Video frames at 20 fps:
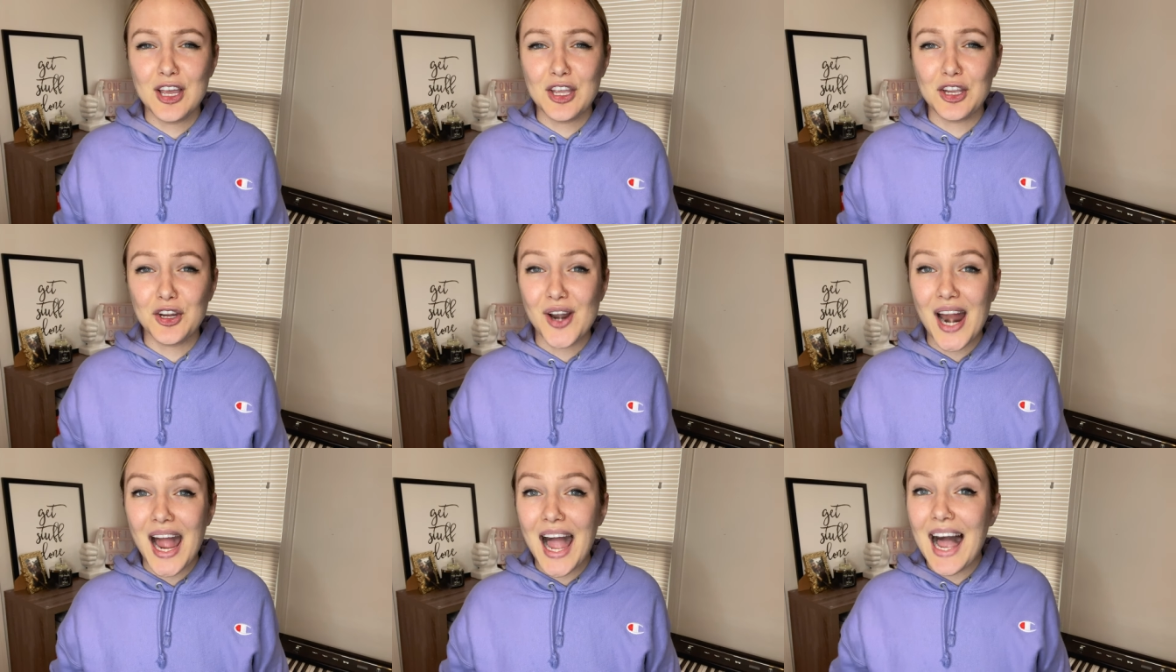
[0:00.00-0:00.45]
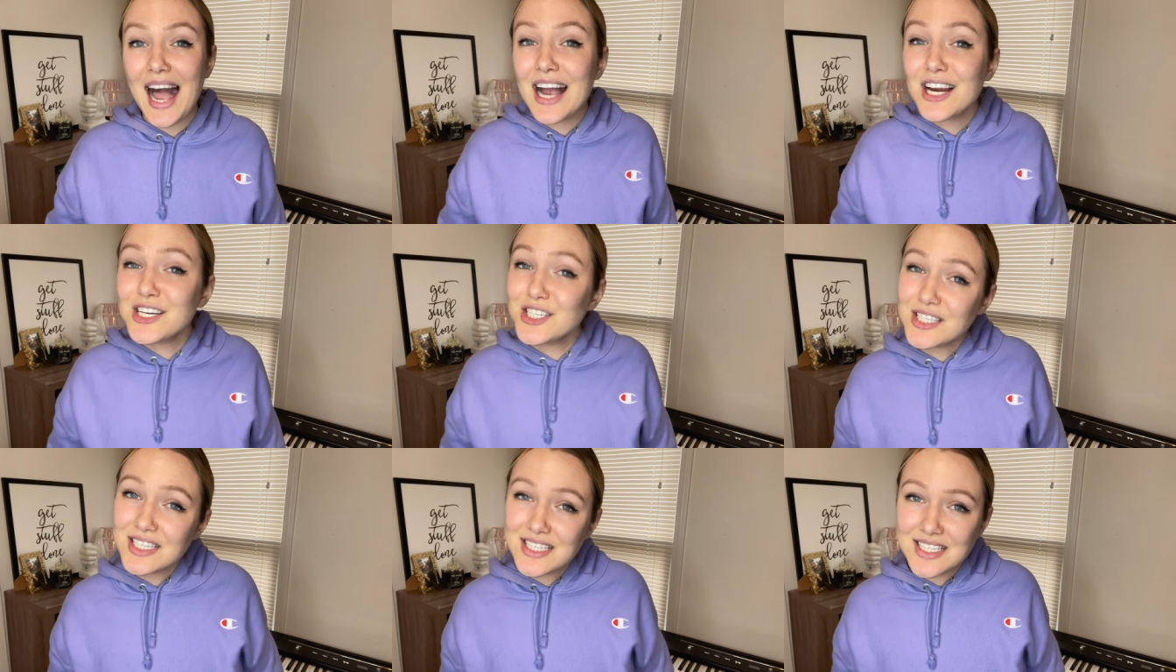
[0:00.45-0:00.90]
you're
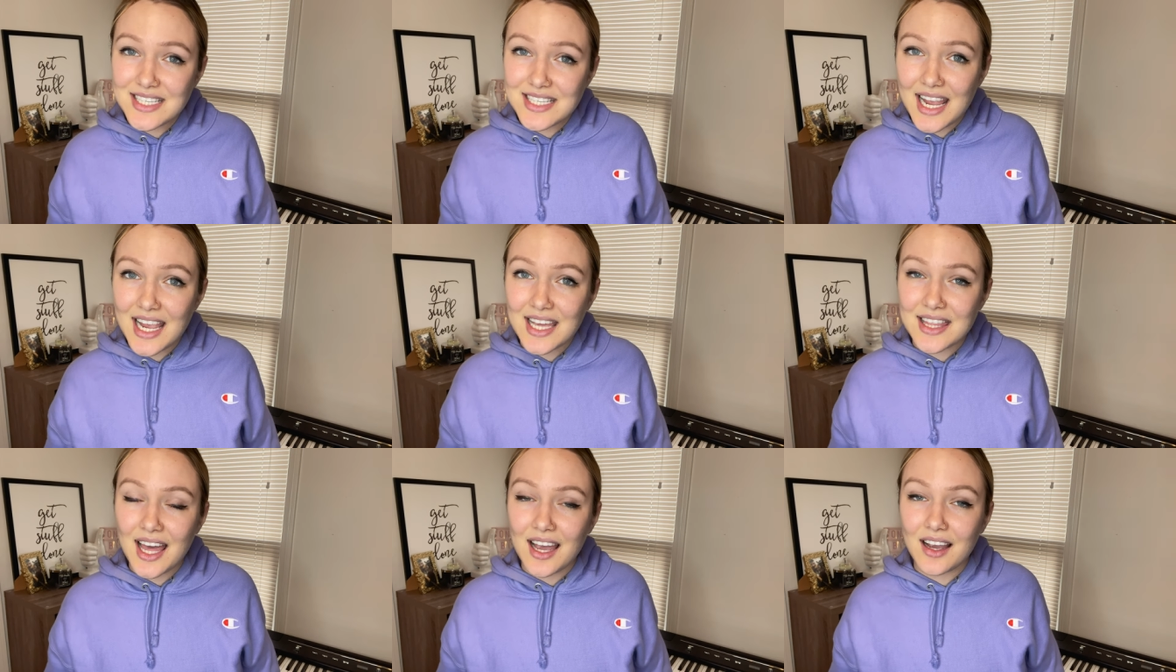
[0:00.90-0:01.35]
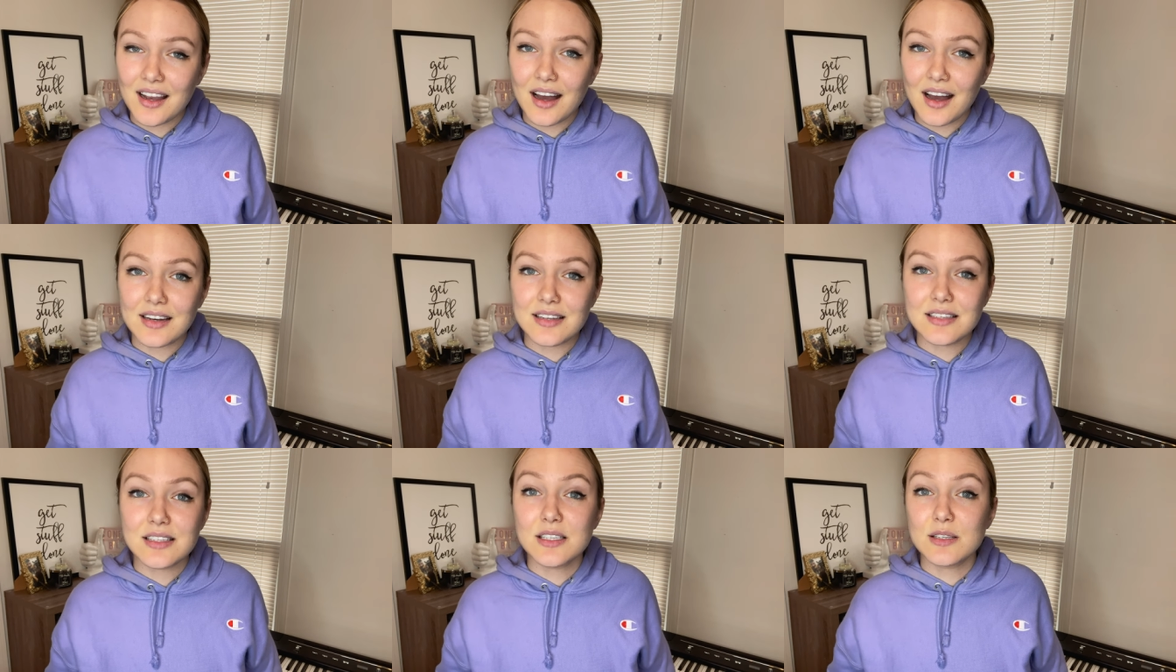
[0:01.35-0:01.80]
actually saying that God
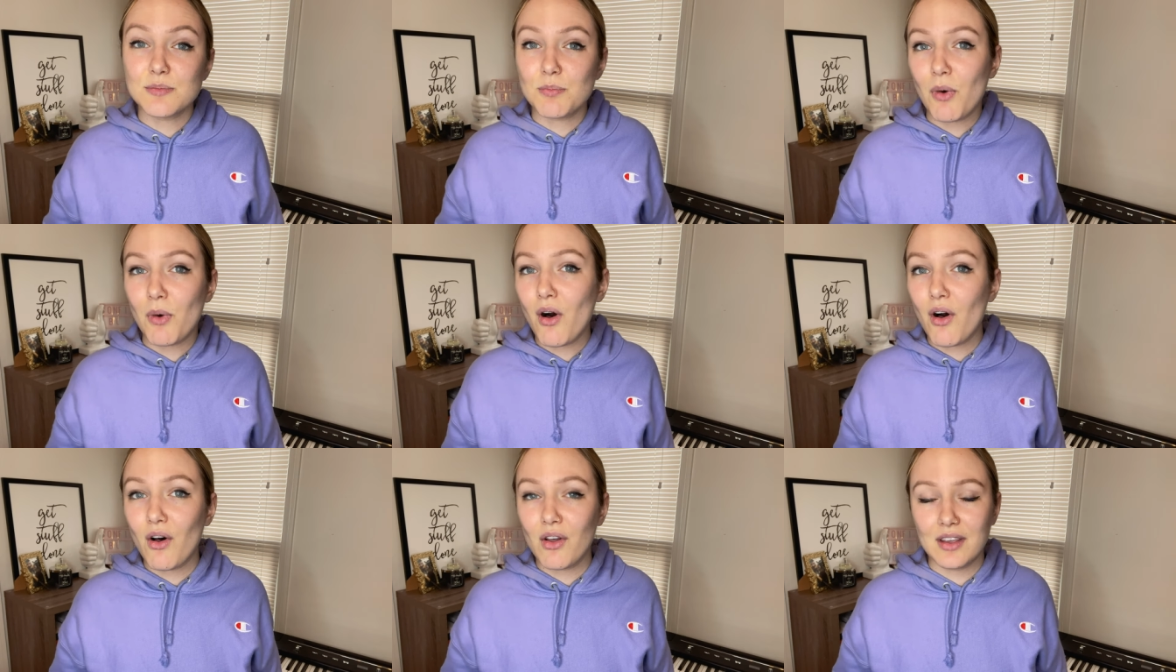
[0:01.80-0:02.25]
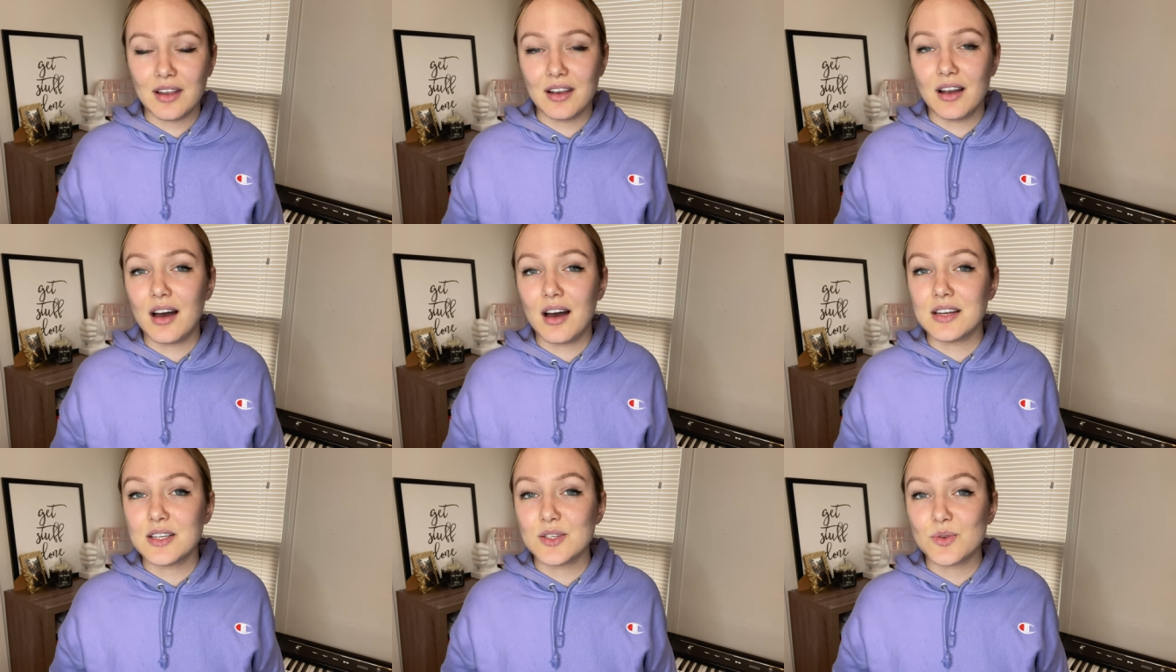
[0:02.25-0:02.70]
is small and
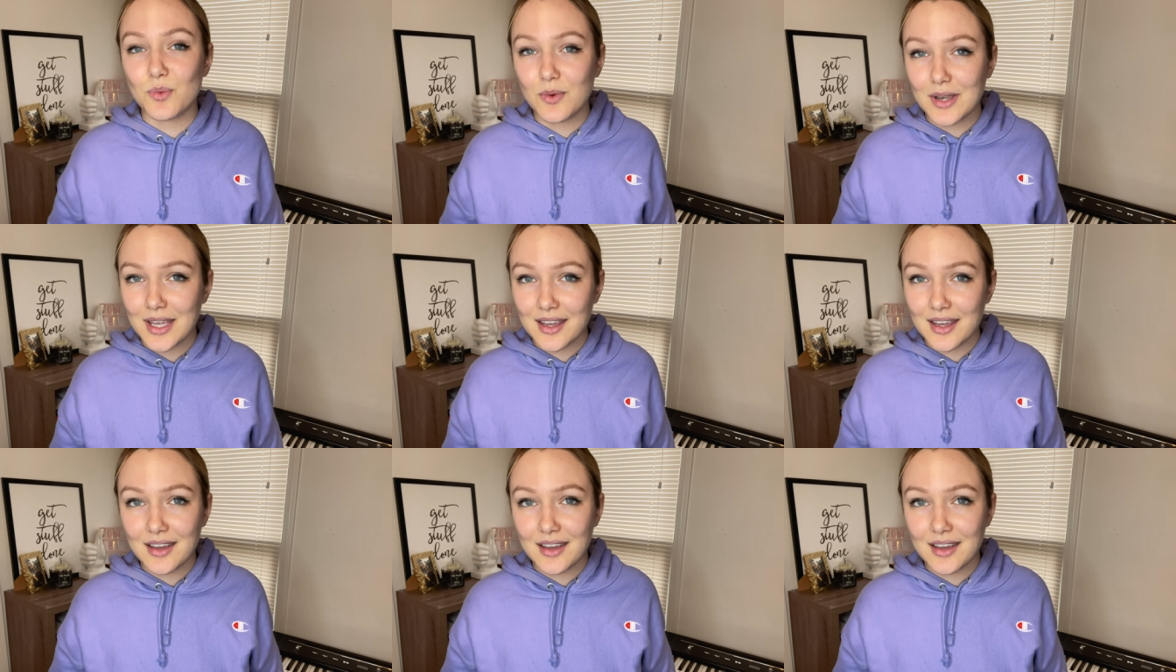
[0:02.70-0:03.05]
God is weak.